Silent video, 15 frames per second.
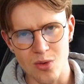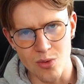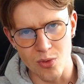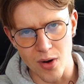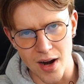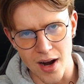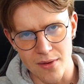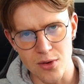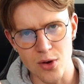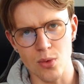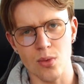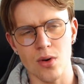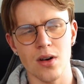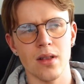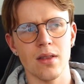wherever you
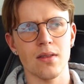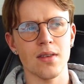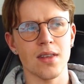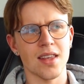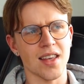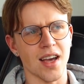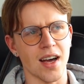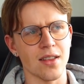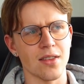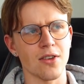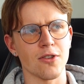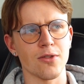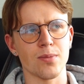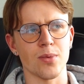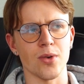want, kind
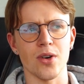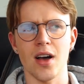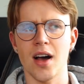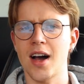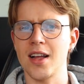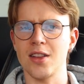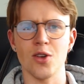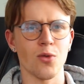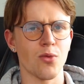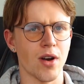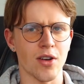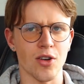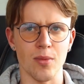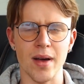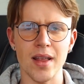of, but I don't
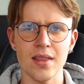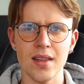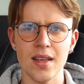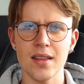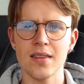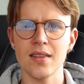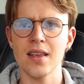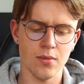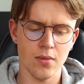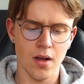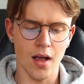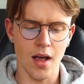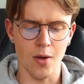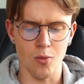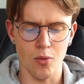recommend it.
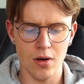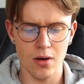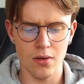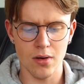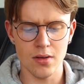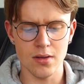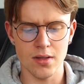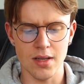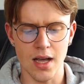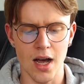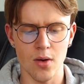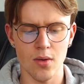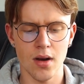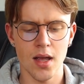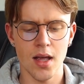And what I wrote
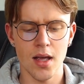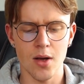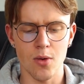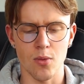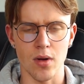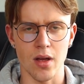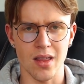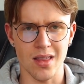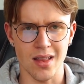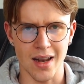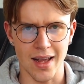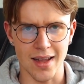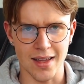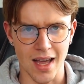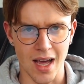down with
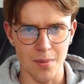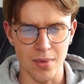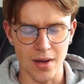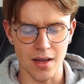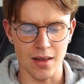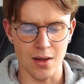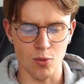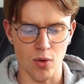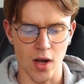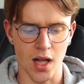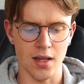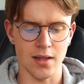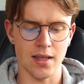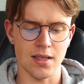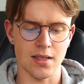like camping in the
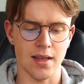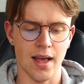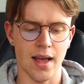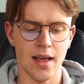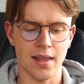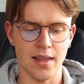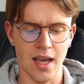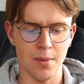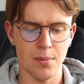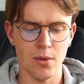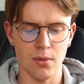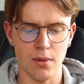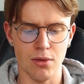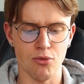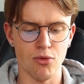wild is that camping
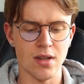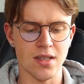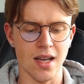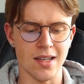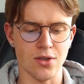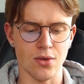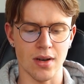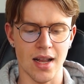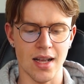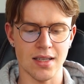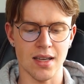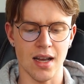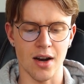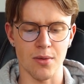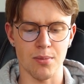with 3 tents or
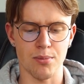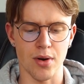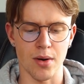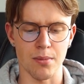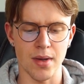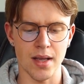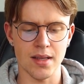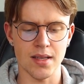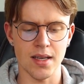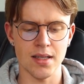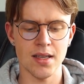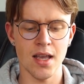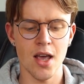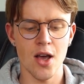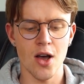less are
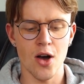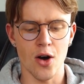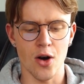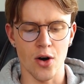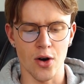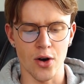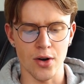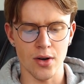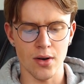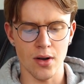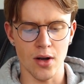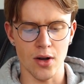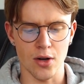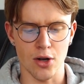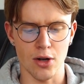permitted on
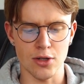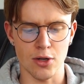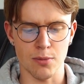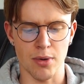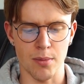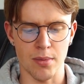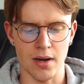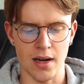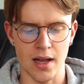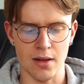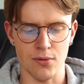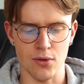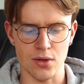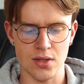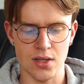uncultured public land
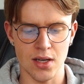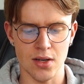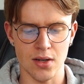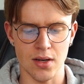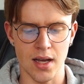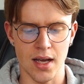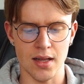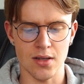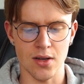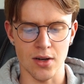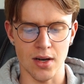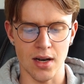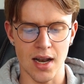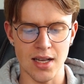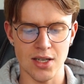for a single night
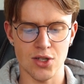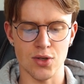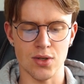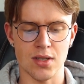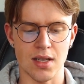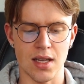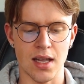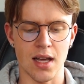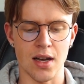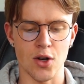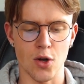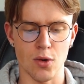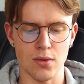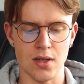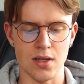unless you see a
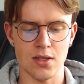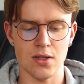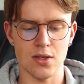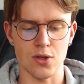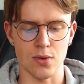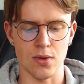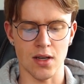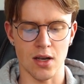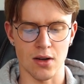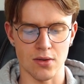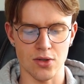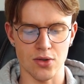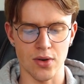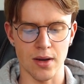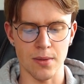notice to the
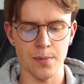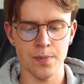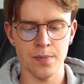contrary.